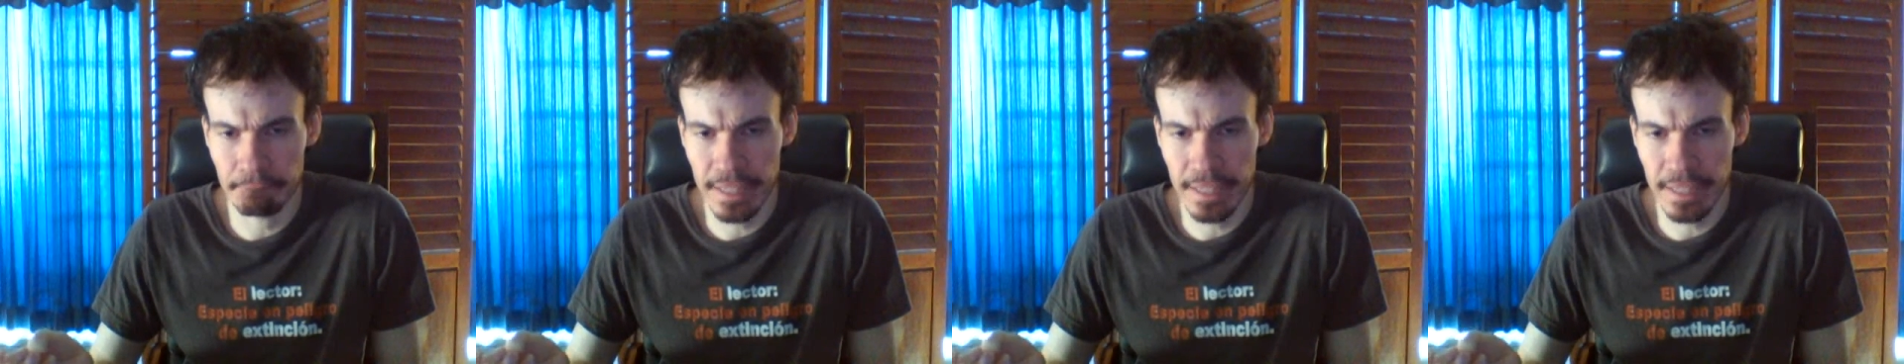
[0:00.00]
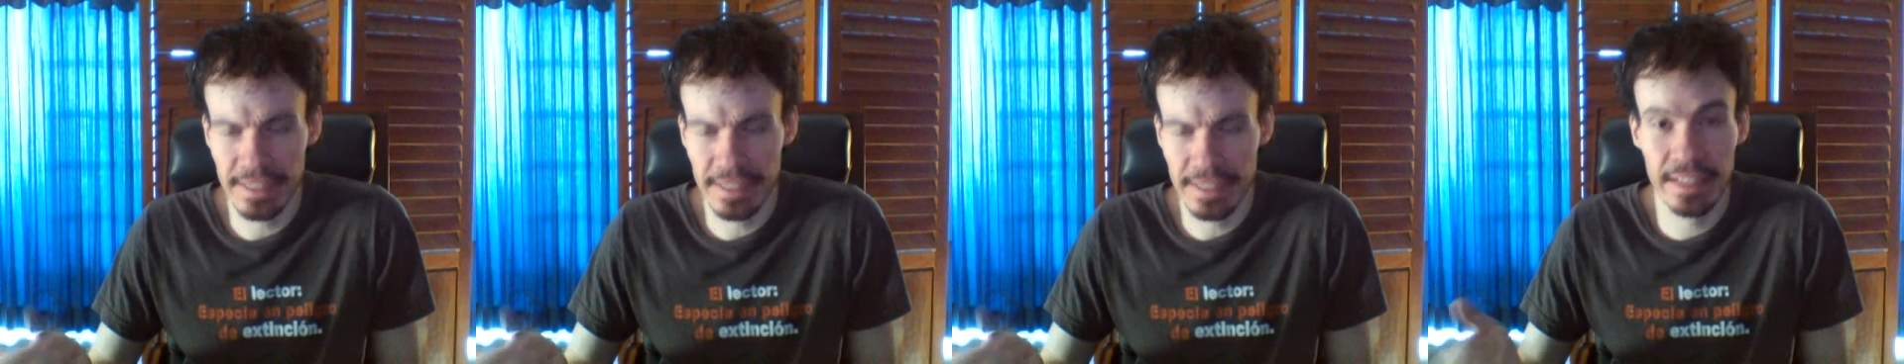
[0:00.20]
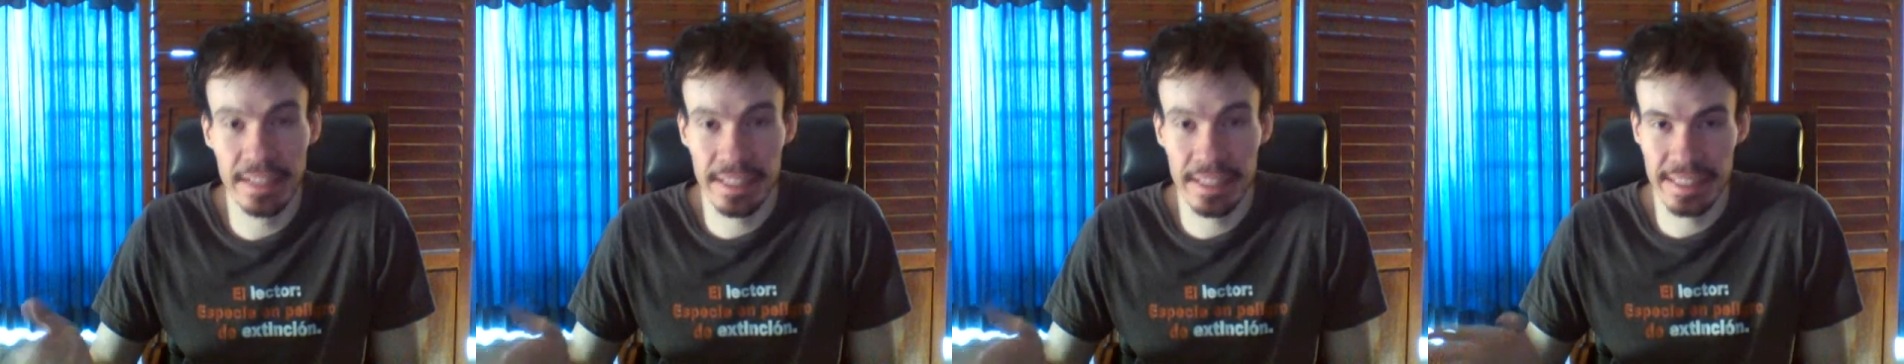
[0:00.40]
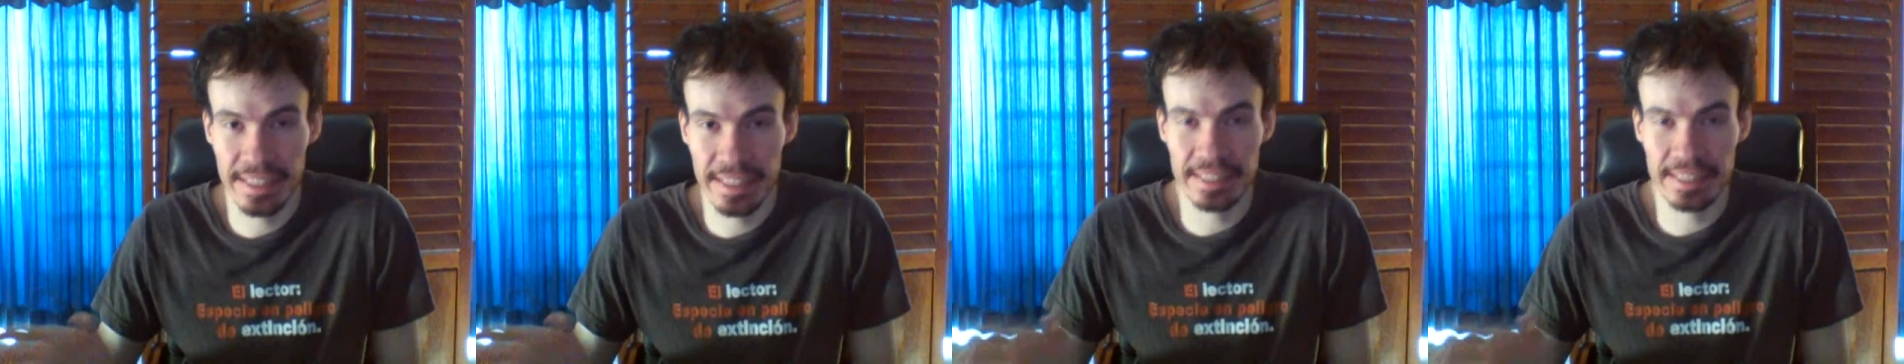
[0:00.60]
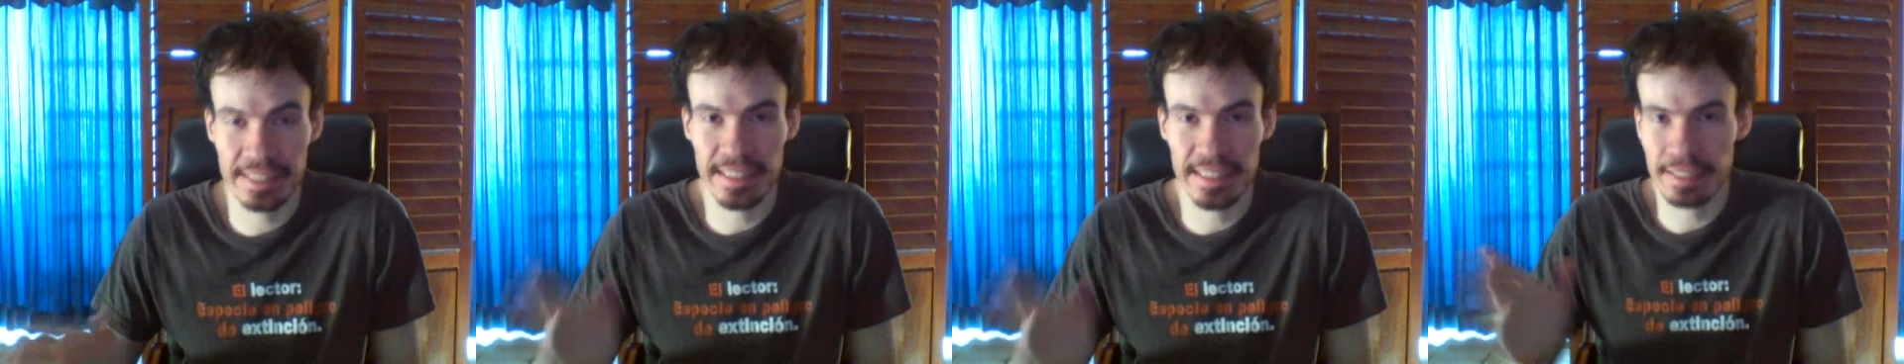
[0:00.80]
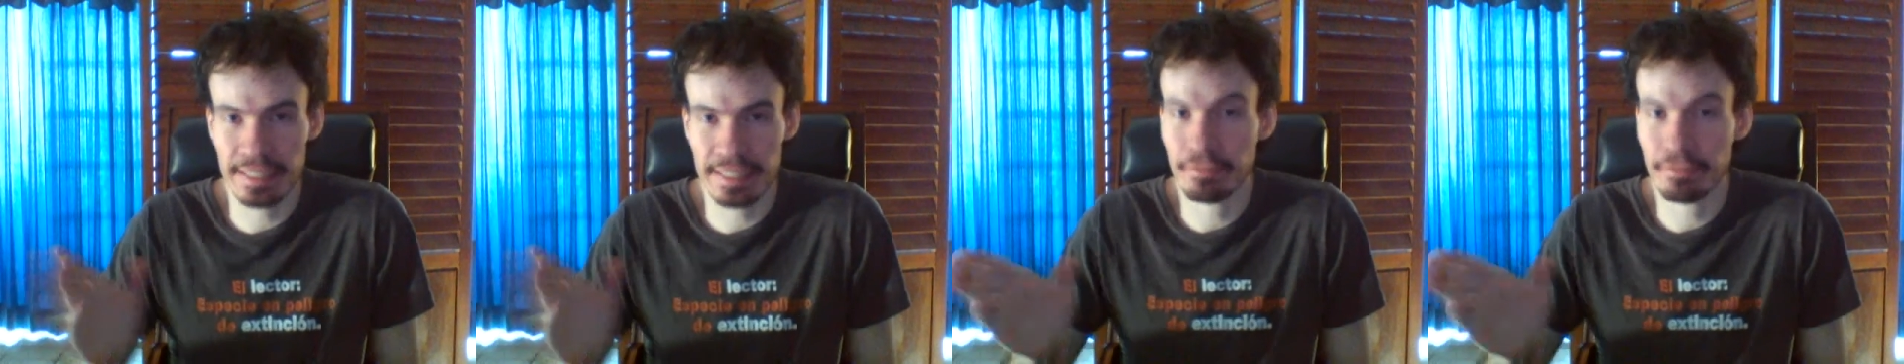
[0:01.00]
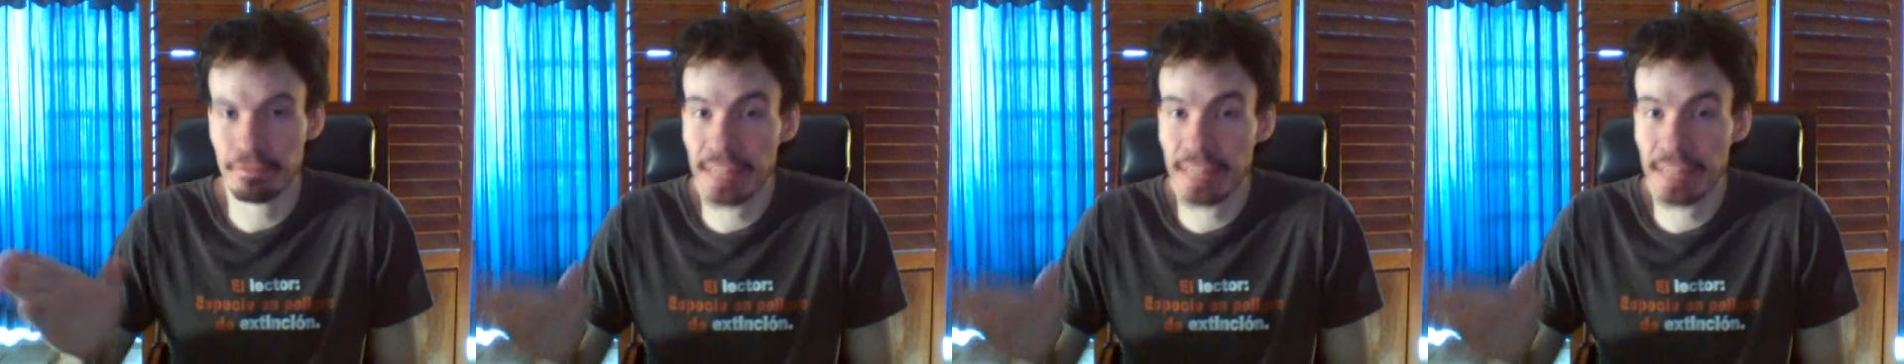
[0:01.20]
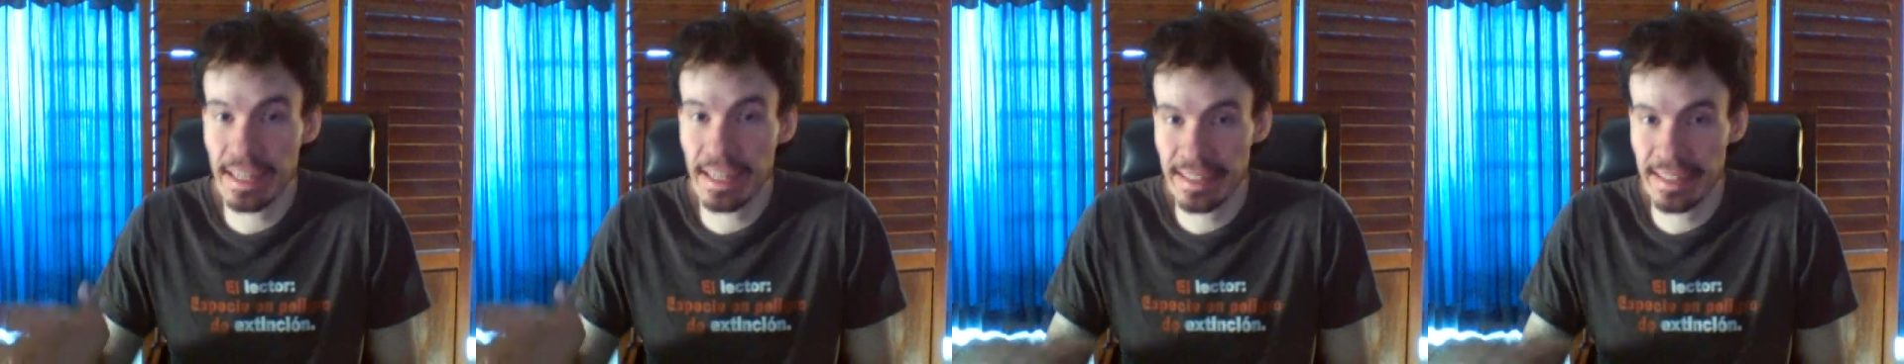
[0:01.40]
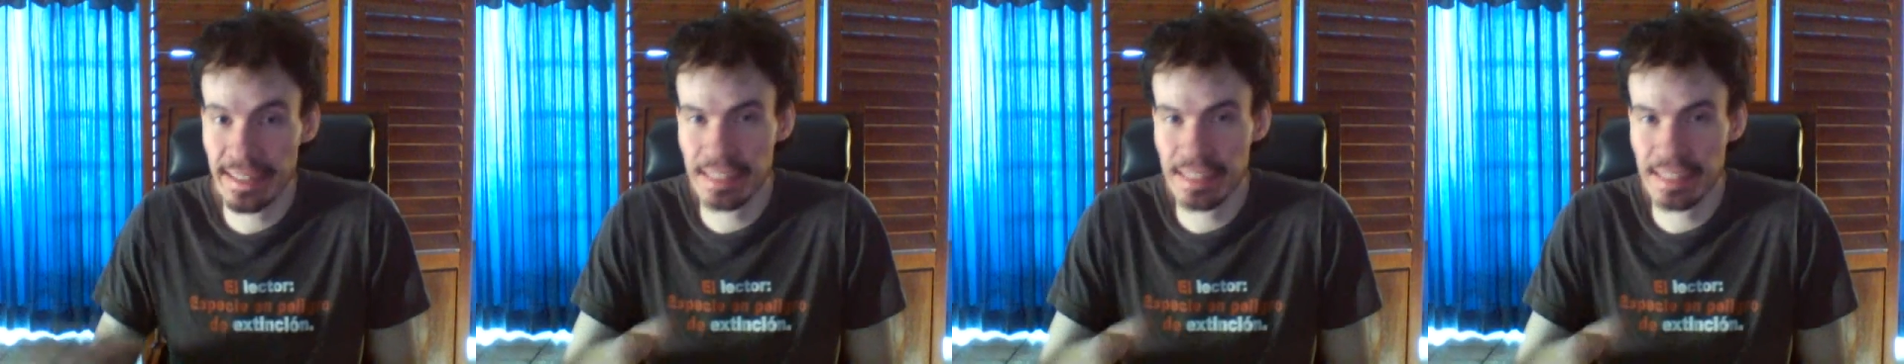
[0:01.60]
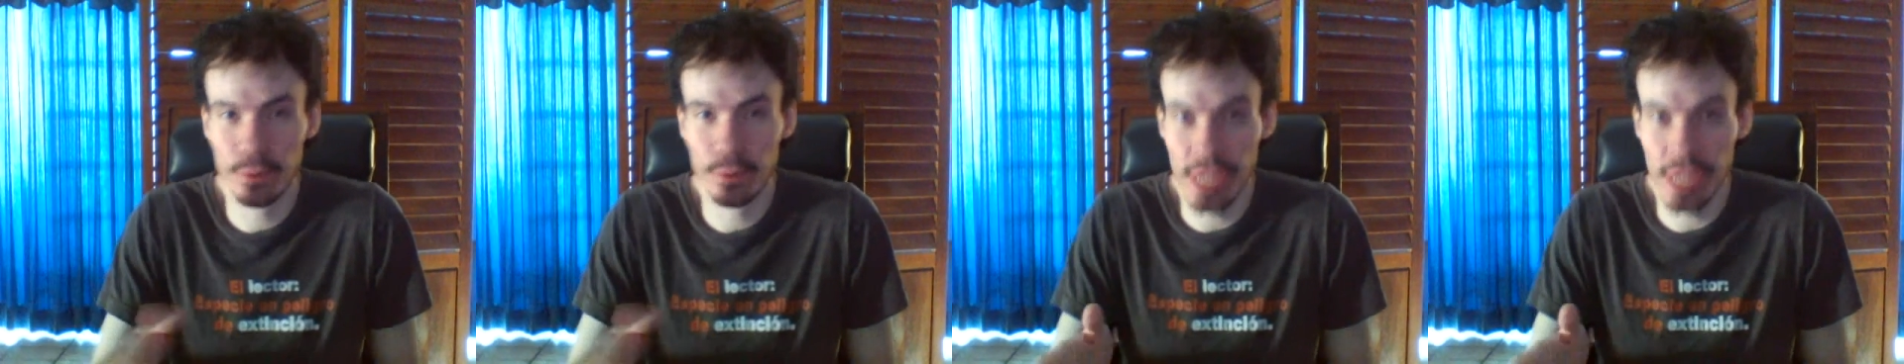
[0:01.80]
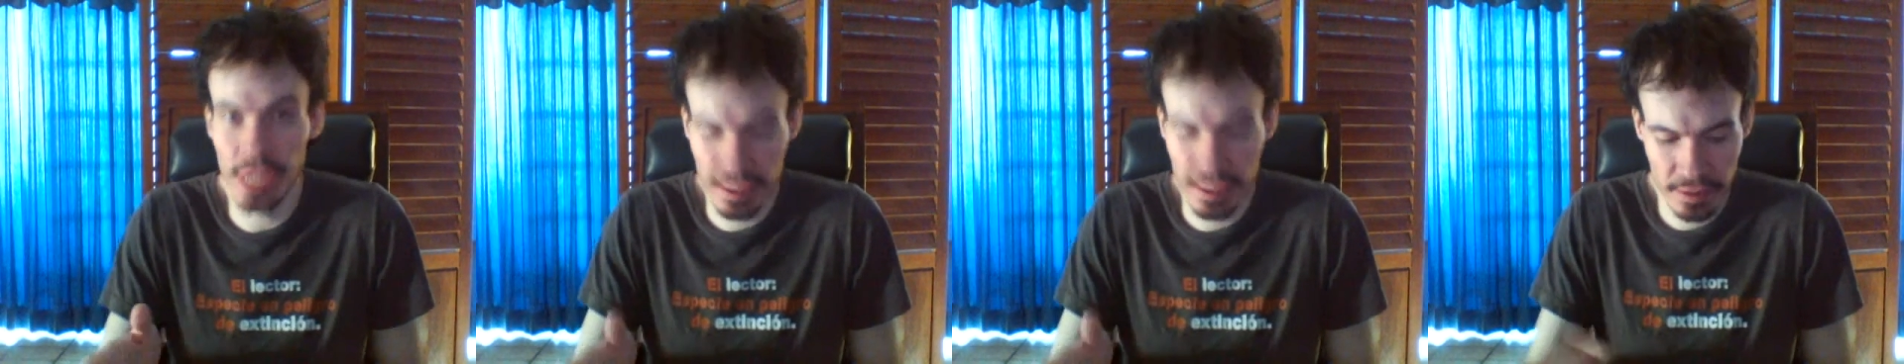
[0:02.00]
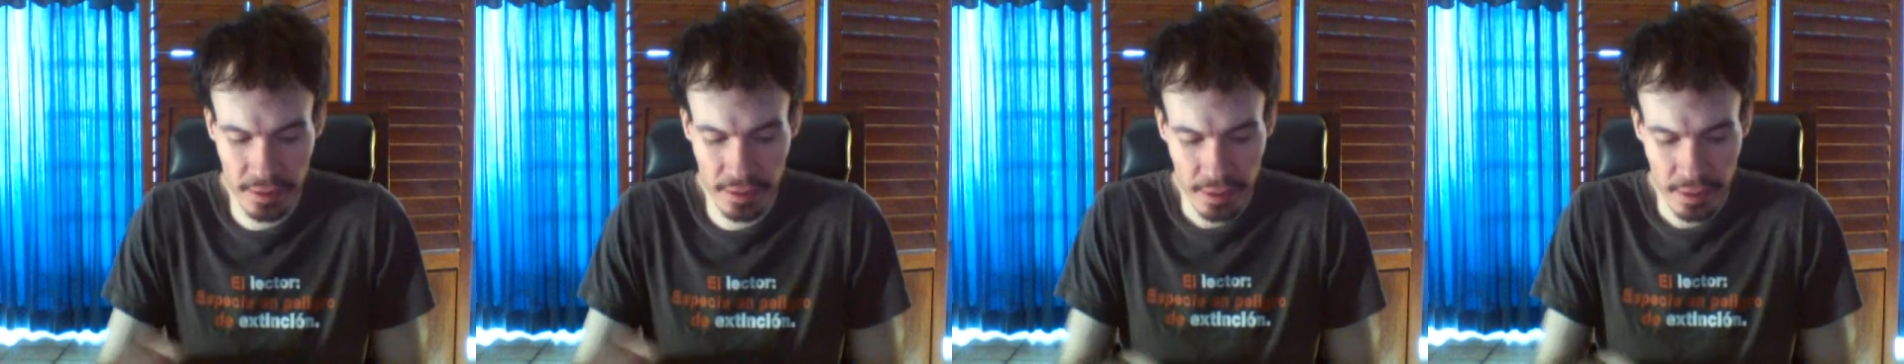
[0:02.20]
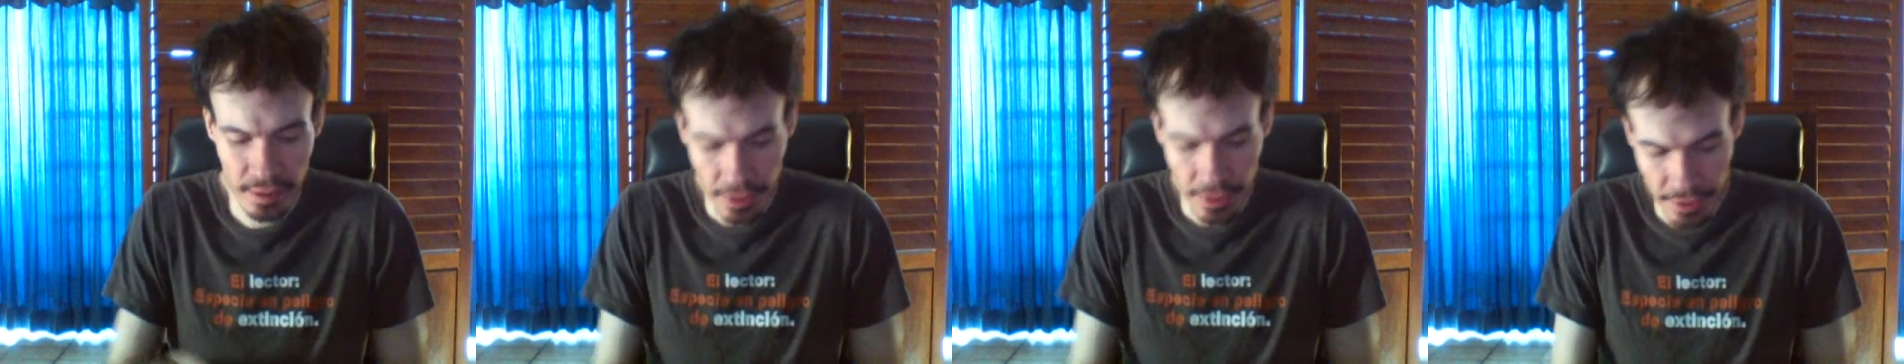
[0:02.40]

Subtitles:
an alien that can fly, that has wings,